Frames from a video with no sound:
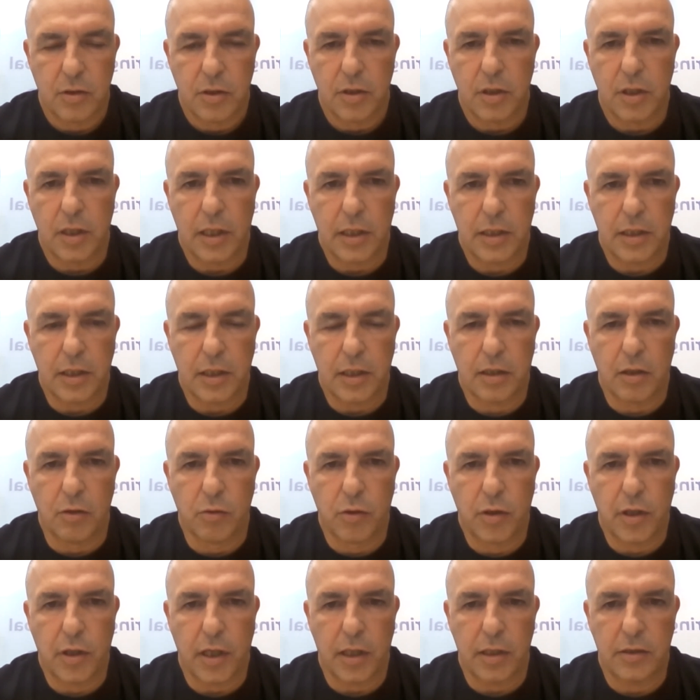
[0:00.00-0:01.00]
that
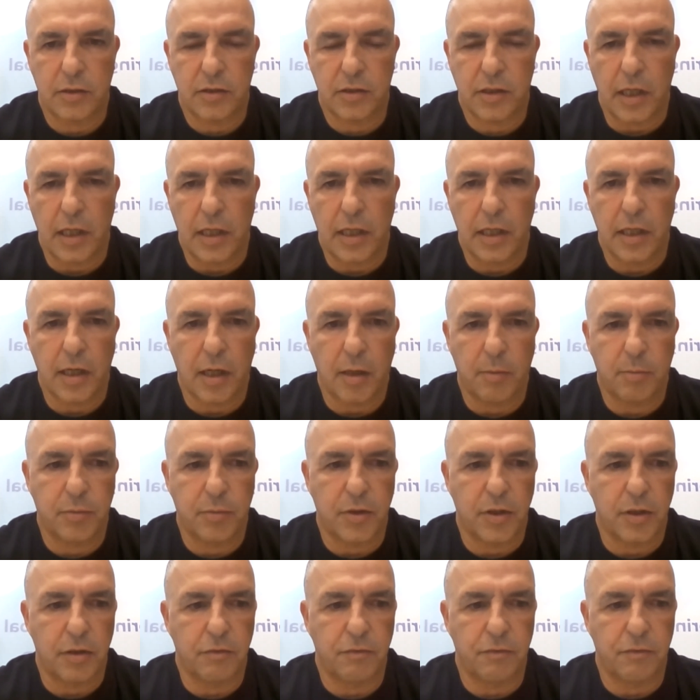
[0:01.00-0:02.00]
look at scaling up
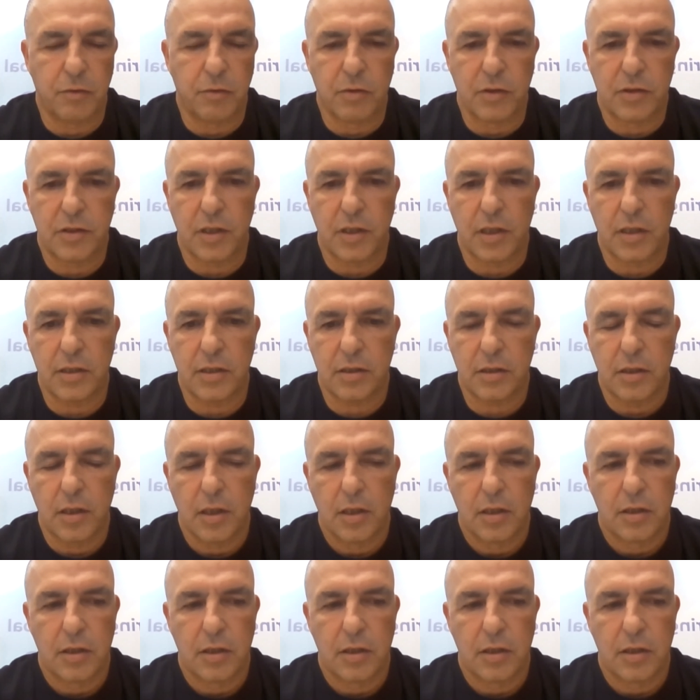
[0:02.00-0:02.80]
fuel cells.